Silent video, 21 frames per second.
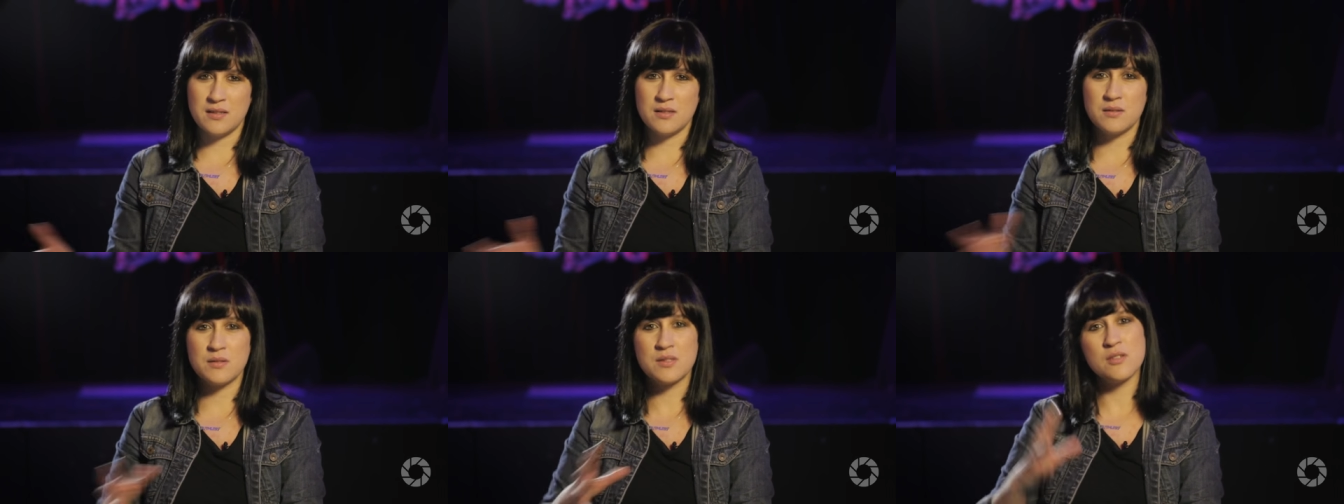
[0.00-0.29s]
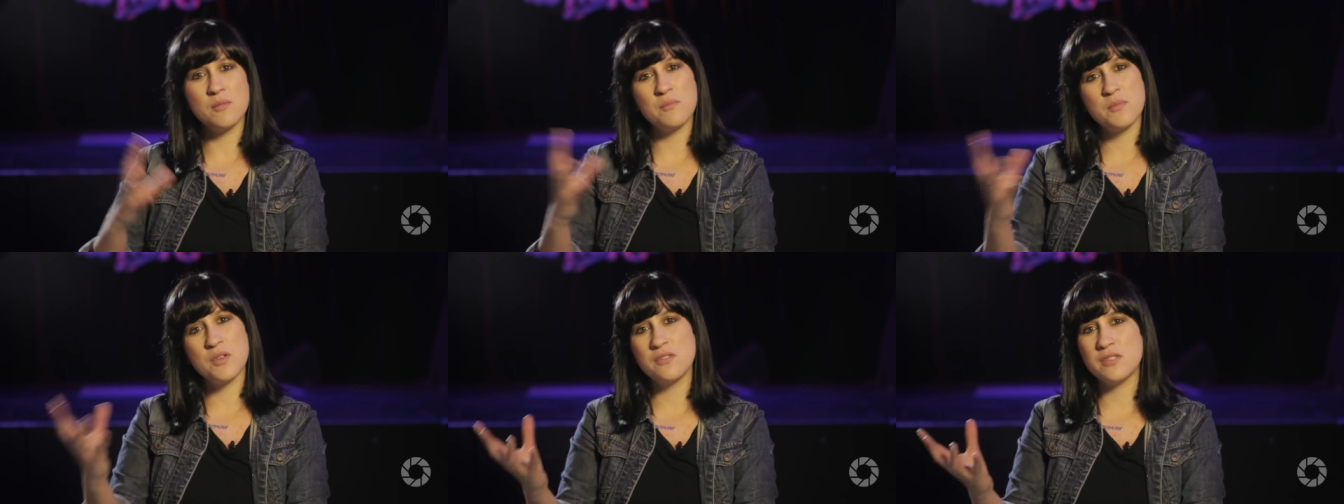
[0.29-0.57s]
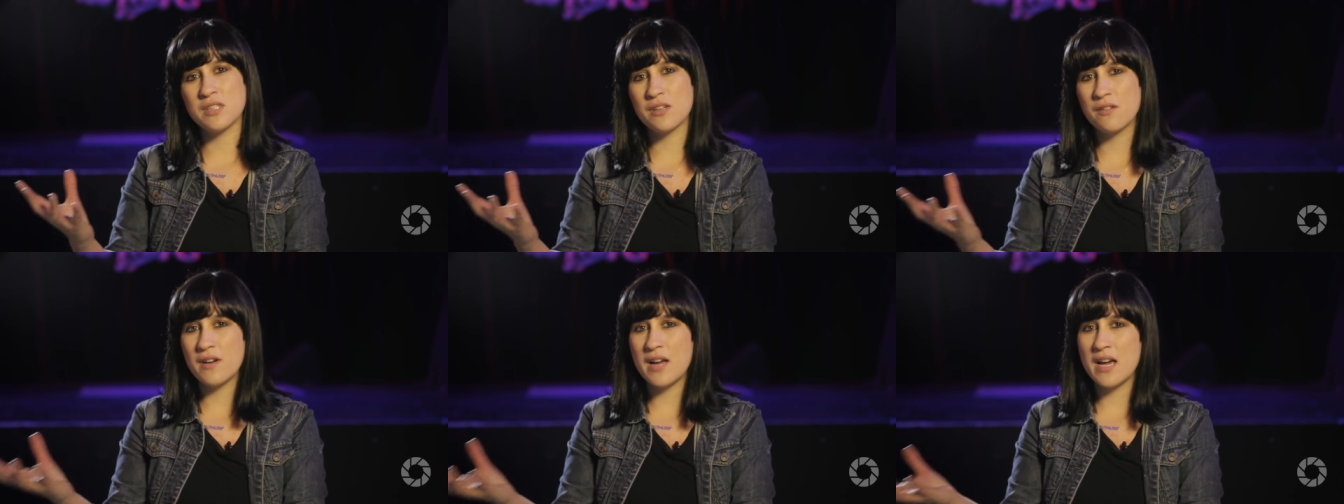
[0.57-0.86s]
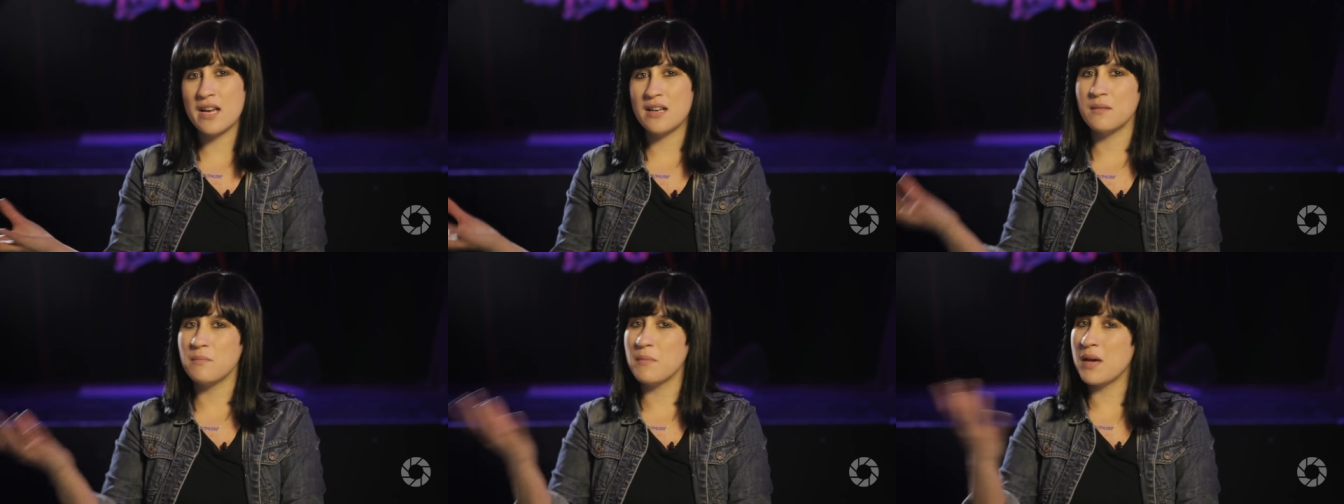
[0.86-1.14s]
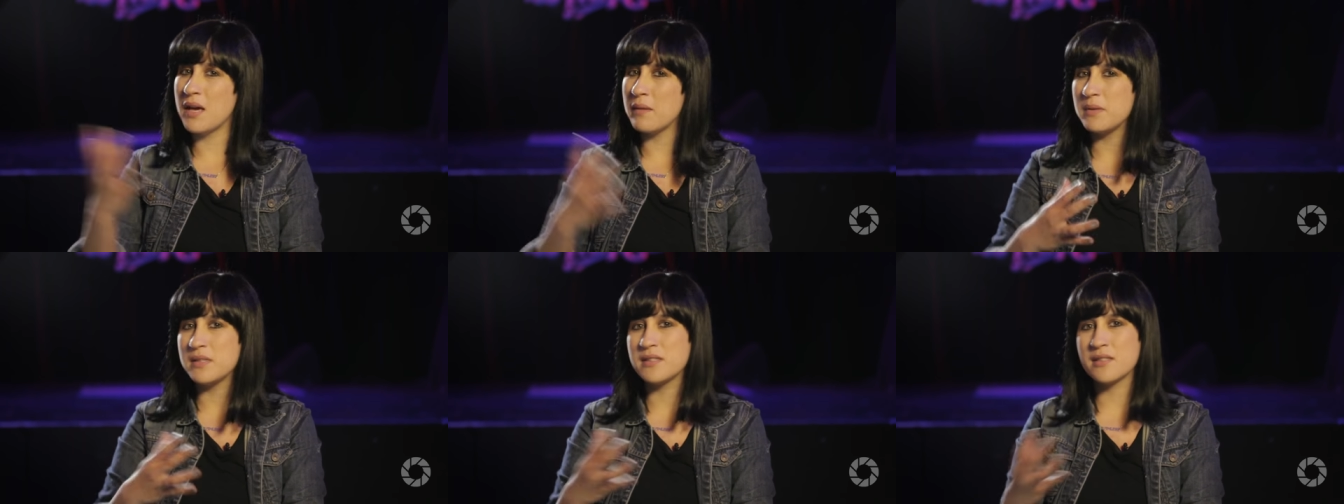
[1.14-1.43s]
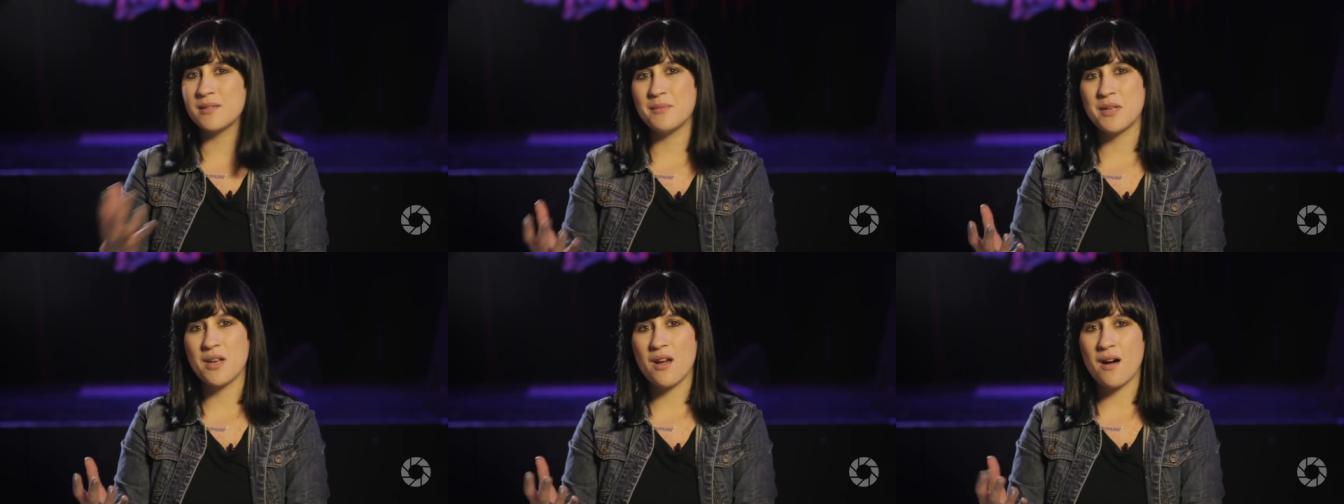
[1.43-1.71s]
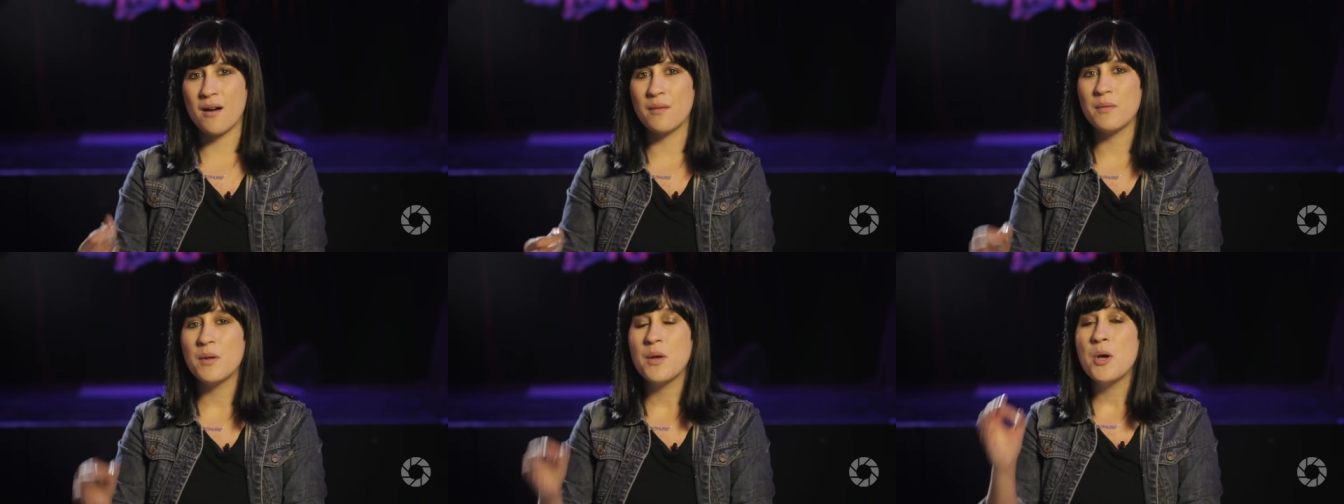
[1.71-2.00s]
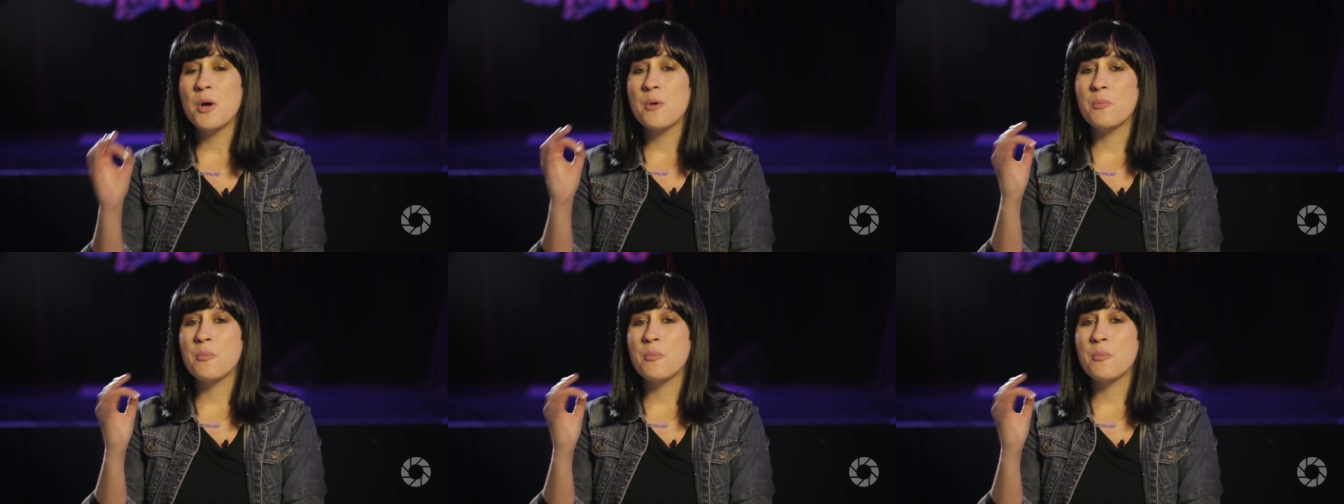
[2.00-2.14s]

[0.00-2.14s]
Some music related, maybe some not.